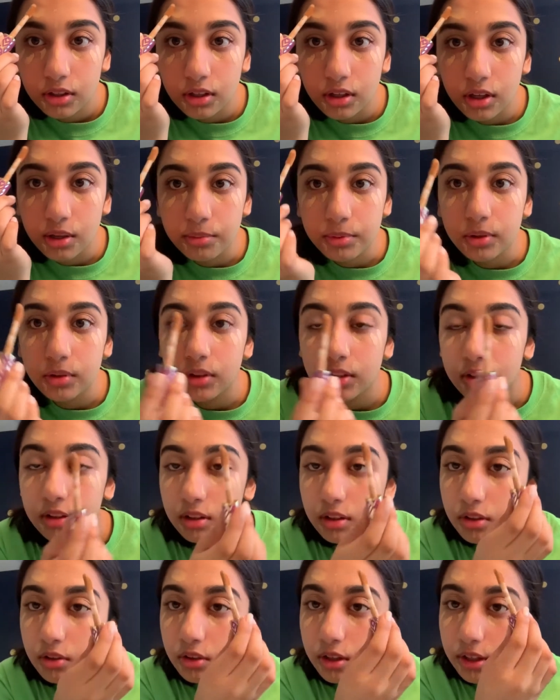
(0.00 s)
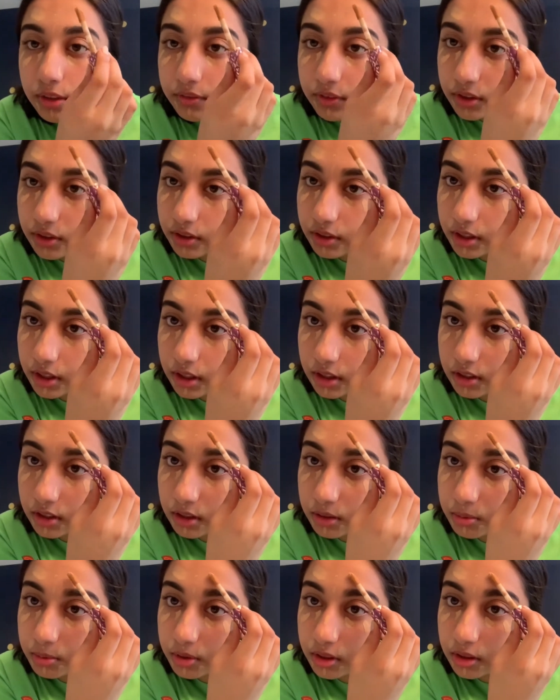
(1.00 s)
I'm going a little heavier
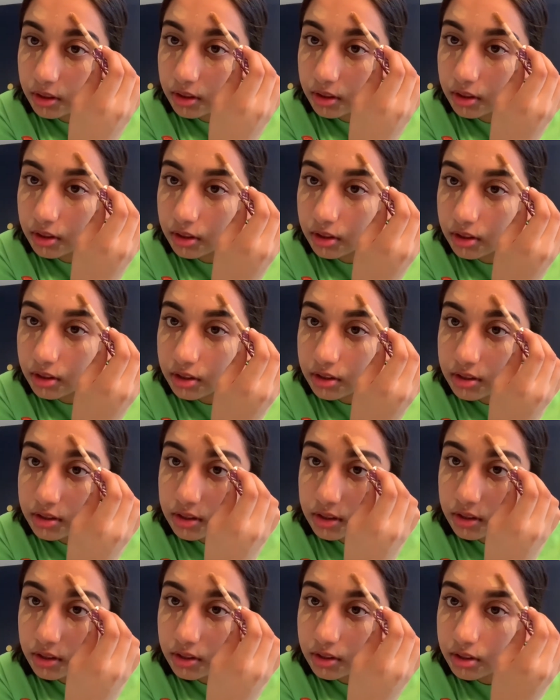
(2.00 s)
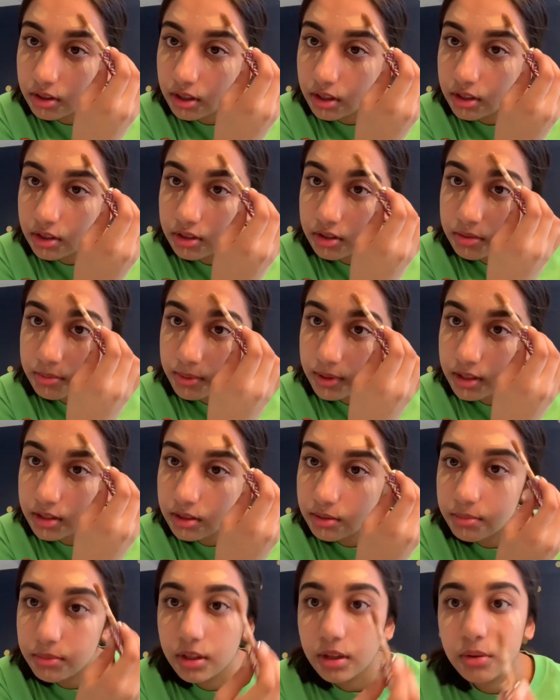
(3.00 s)
handed with the concealer today just because
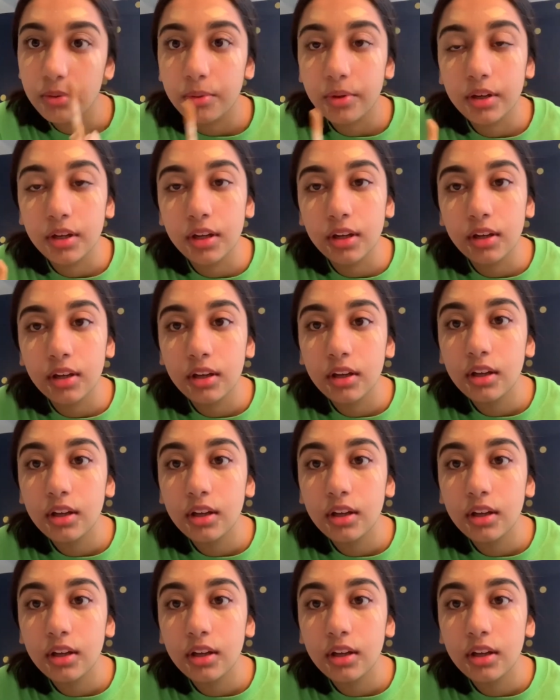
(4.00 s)
I'm not wearing